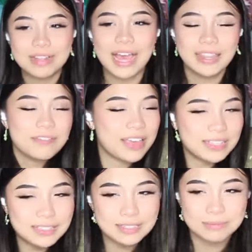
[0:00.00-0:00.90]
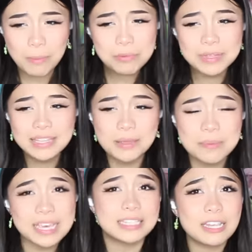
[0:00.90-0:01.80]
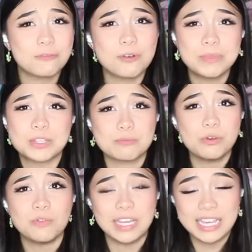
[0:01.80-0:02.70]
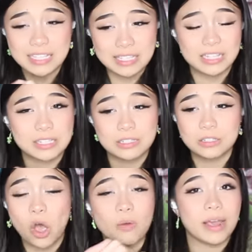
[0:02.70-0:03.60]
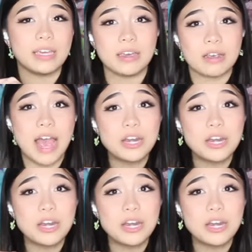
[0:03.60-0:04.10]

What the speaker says: I love hits. Probably the biggest hit from this movie is this song right here.